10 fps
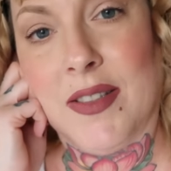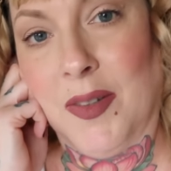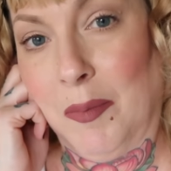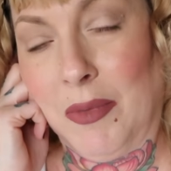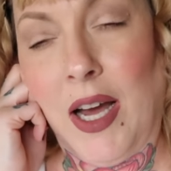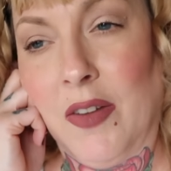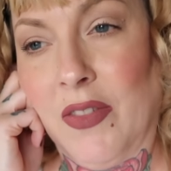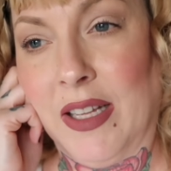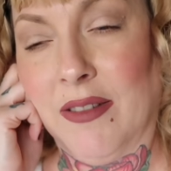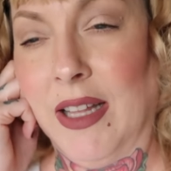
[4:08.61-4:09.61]
So I'm kind of
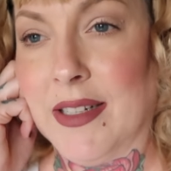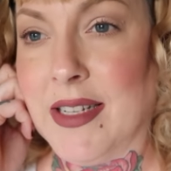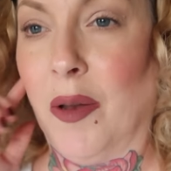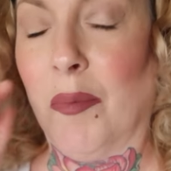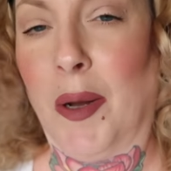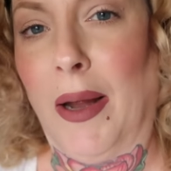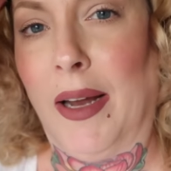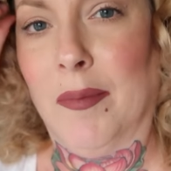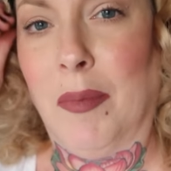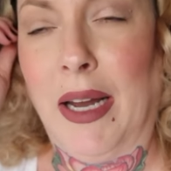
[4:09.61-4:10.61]
like let down by
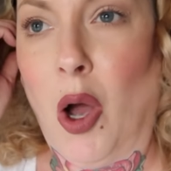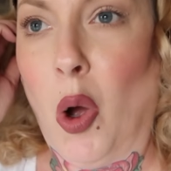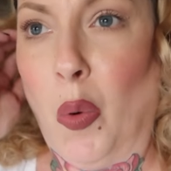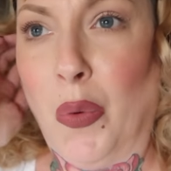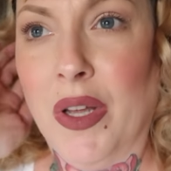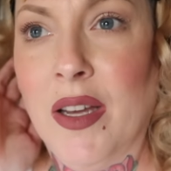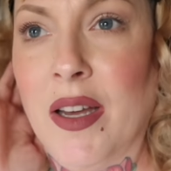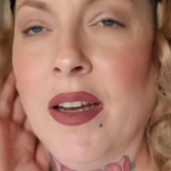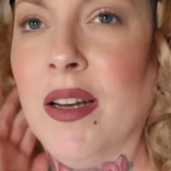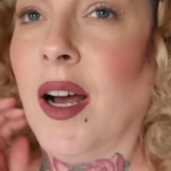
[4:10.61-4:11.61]
my, my own,
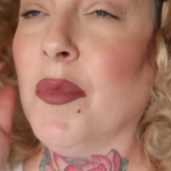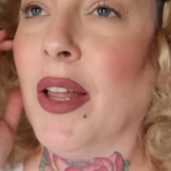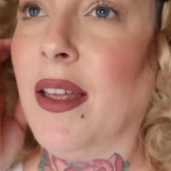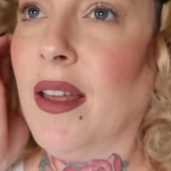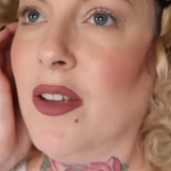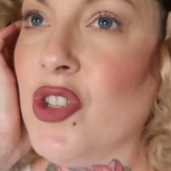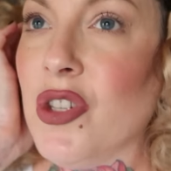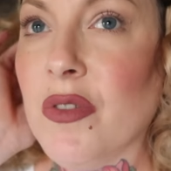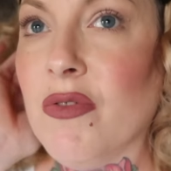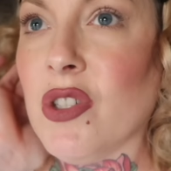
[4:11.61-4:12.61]
I'm like, could
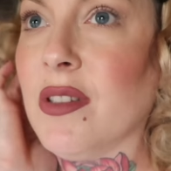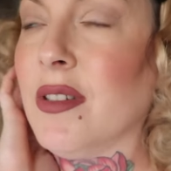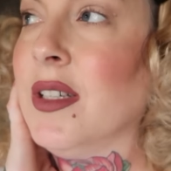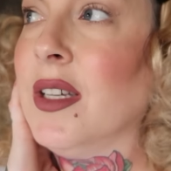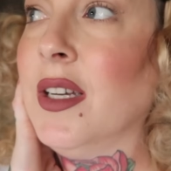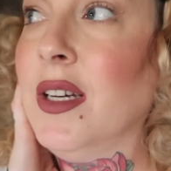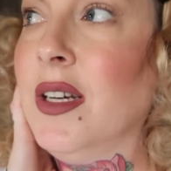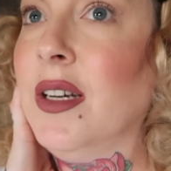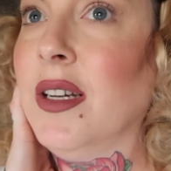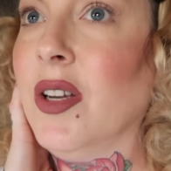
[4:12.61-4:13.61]
you have just
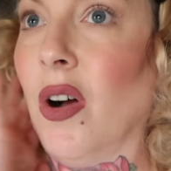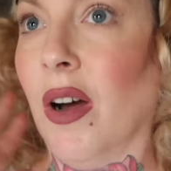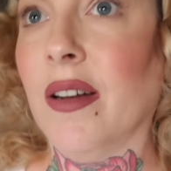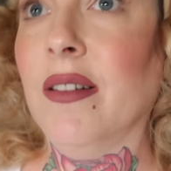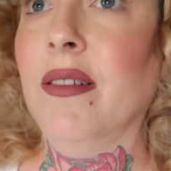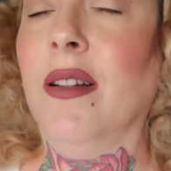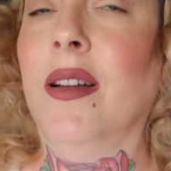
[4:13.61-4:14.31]
gone